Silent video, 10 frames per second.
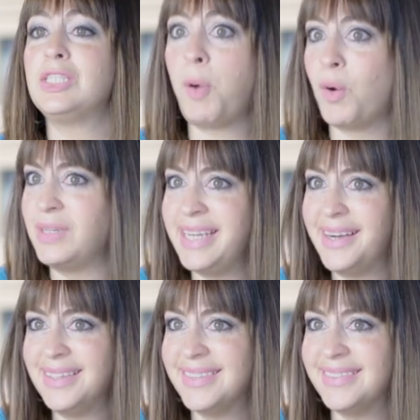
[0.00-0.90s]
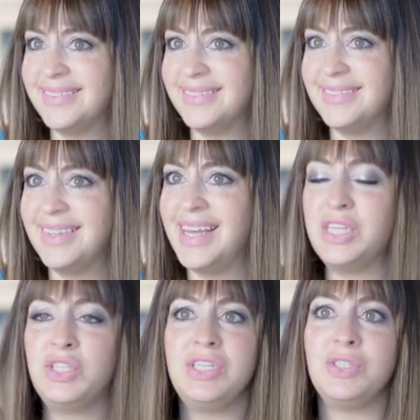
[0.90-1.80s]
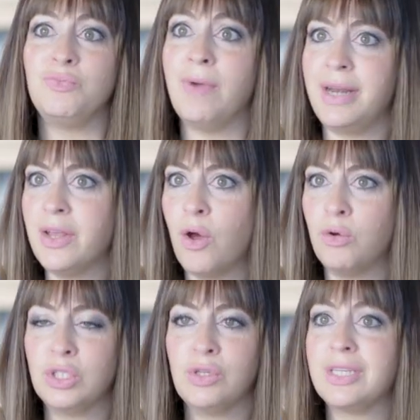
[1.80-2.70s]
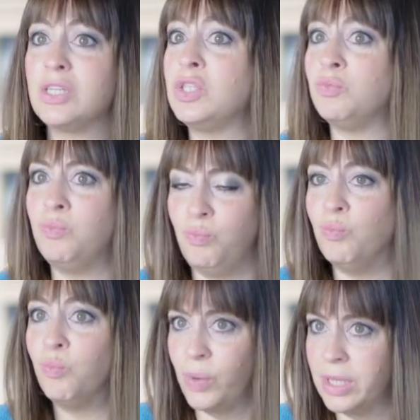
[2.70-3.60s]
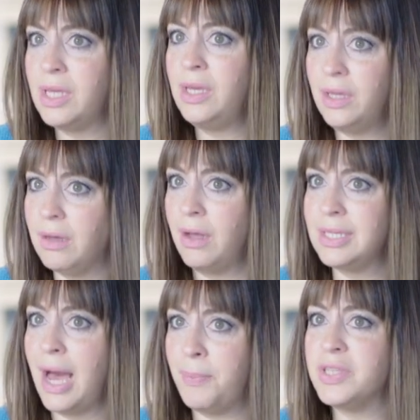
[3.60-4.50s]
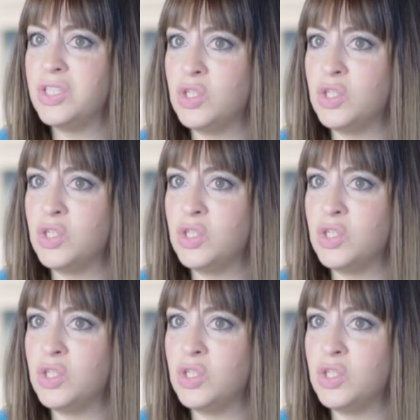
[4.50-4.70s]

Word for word: Tzipora's here. She's ready to go. She looks like she's really on top of the